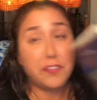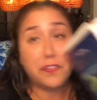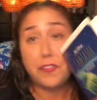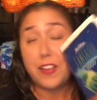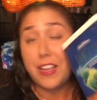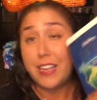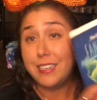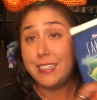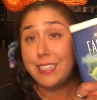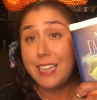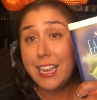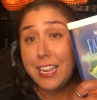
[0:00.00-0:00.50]

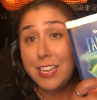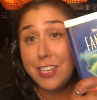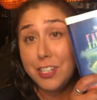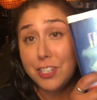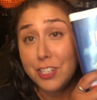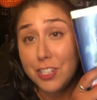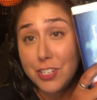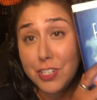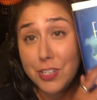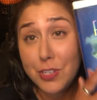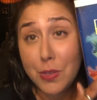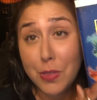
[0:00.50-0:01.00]

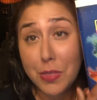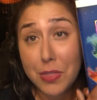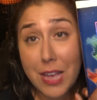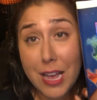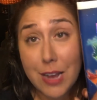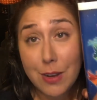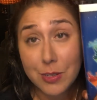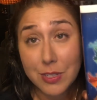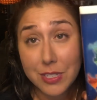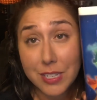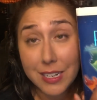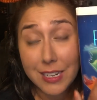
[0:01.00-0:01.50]
Fantasia
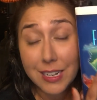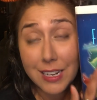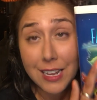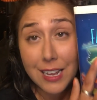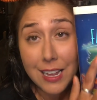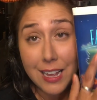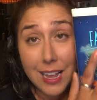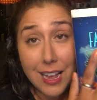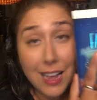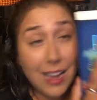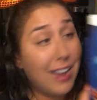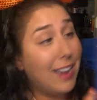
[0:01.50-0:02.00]
2000.
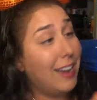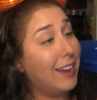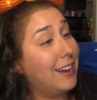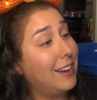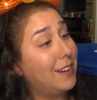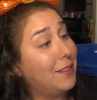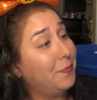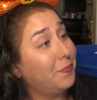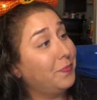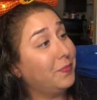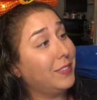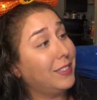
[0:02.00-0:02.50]

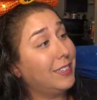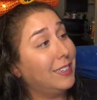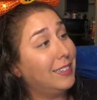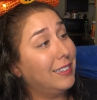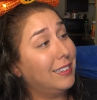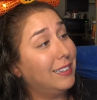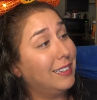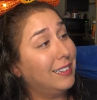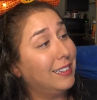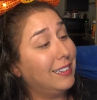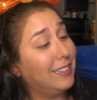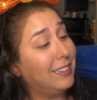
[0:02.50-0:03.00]

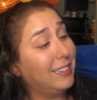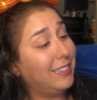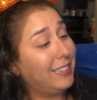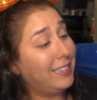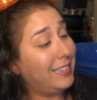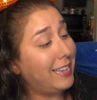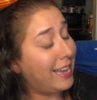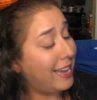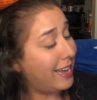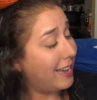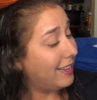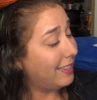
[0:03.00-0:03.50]

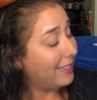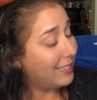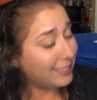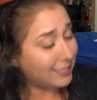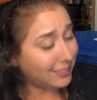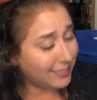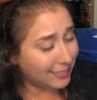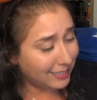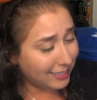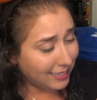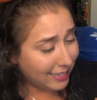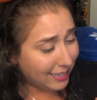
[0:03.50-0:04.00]
Yeah, this
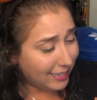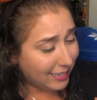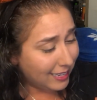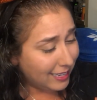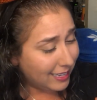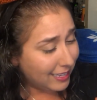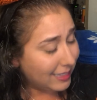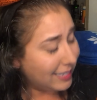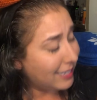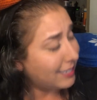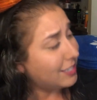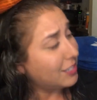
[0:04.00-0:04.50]

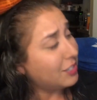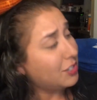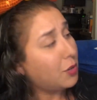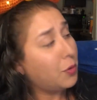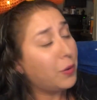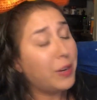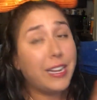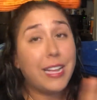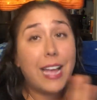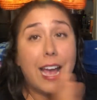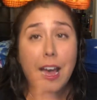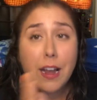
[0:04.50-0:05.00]
is
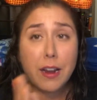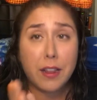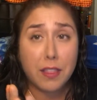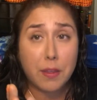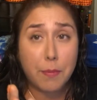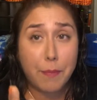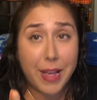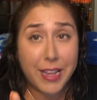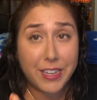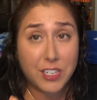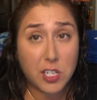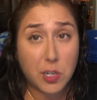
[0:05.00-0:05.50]
already out of the
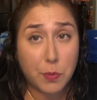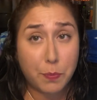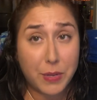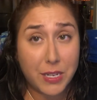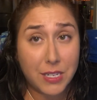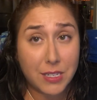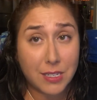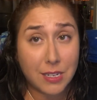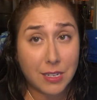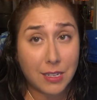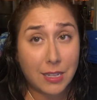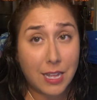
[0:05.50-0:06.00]

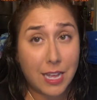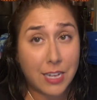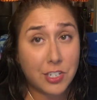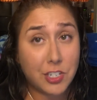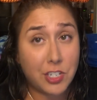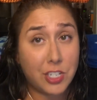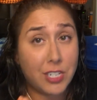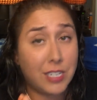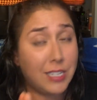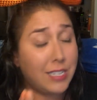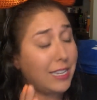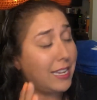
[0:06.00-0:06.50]
Masterpiece
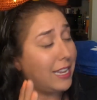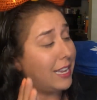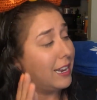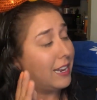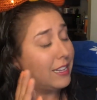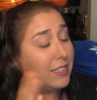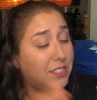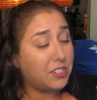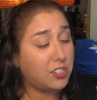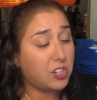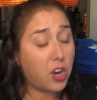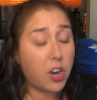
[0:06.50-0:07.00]
Collection, and
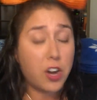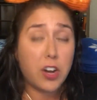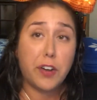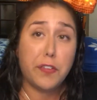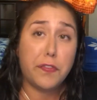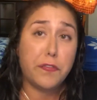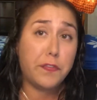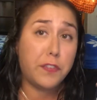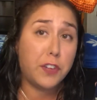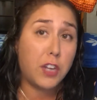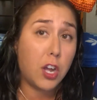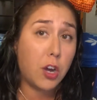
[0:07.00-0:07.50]
it's starting to
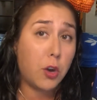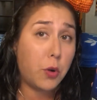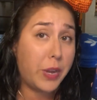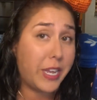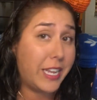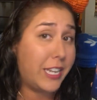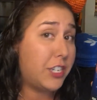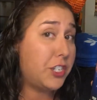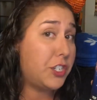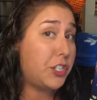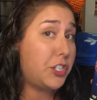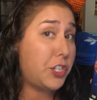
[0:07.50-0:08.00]
flow
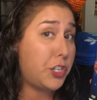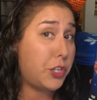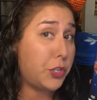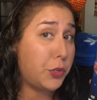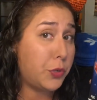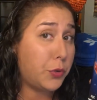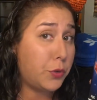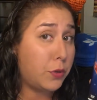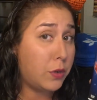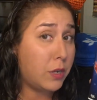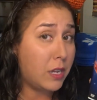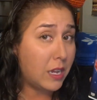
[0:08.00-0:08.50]

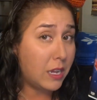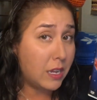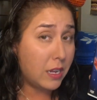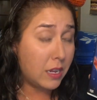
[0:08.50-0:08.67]
into